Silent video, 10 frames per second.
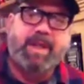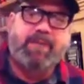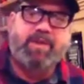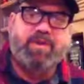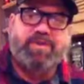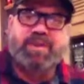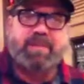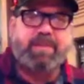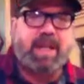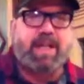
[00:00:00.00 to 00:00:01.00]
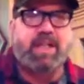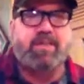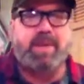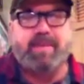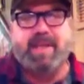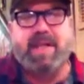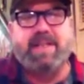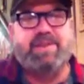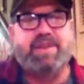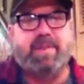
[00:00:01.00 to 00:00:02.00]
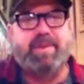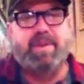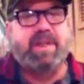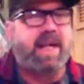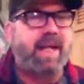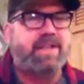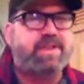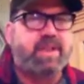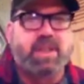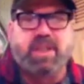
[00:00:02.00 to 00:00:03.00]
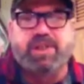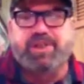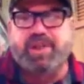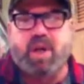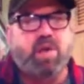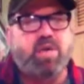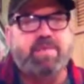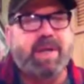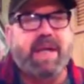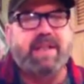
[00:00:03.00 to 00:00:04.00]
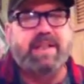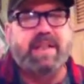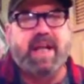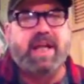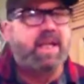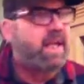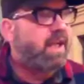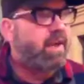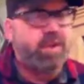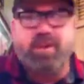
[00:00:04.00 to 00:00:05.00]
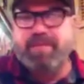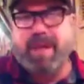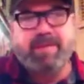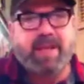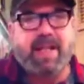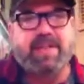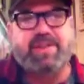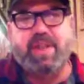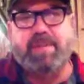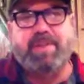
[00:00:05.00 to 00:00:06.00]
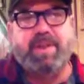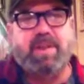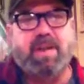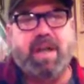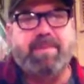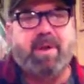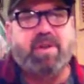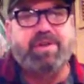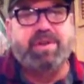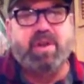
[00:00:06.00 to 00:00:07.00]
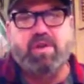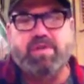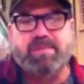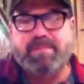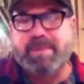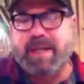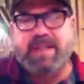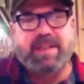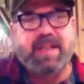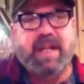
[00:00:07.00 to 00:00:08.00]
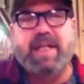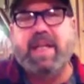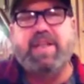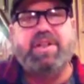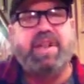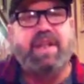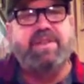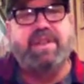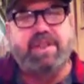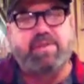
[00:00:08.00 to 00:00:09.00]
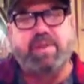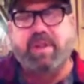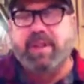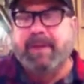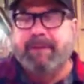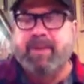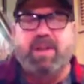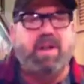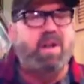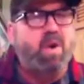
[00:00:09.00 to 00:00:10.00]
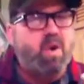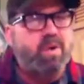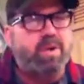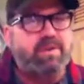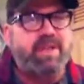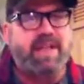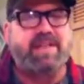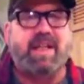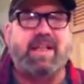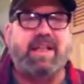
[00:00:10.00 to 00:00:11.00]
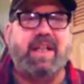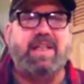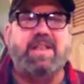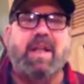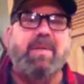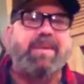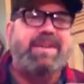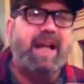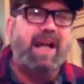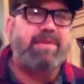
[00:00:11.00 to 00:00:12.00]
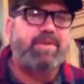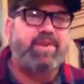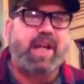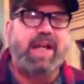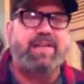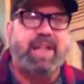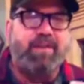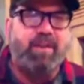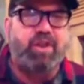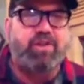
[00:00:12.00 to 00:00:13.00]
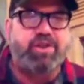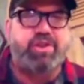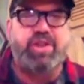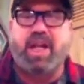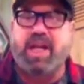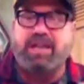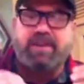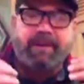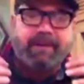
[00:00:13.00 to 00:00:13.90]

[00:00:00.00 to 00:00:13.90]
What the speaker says: if you sit back and you maybe had a sip of your dad's Stroh's back in the day, or you've maybe had a sip of your grandpa's Stroh's back in the day, now you taste this one, you're going to go, oh, it don't taste like it does. But times have changed, evolution's changed,